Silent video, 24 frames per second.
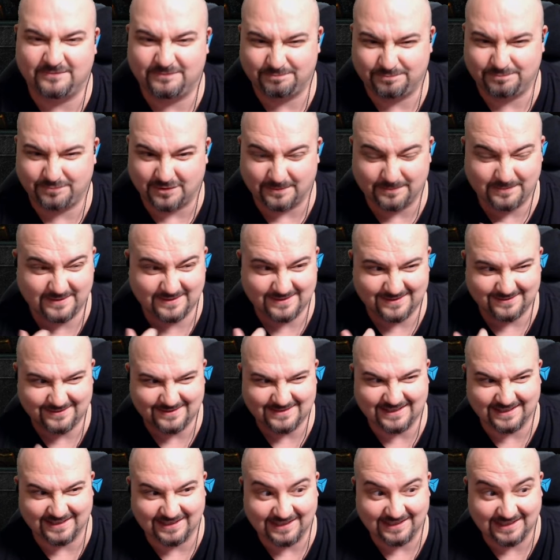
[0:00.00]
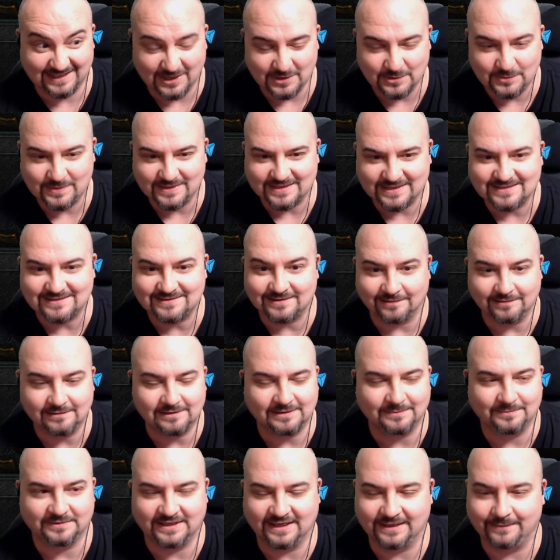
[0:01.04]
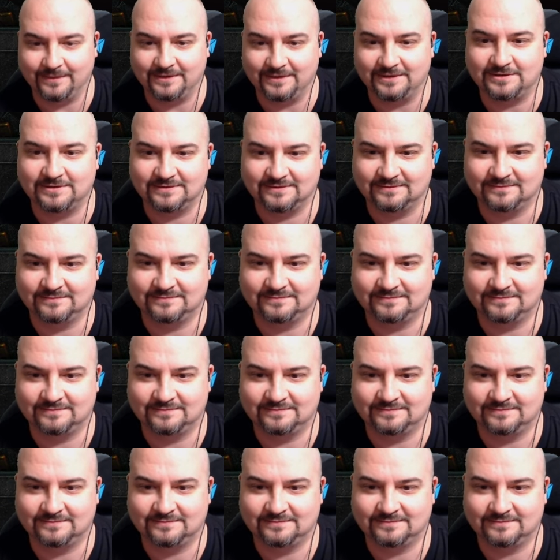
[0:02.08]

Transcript: Problem is, though, it's the lowest golem damage.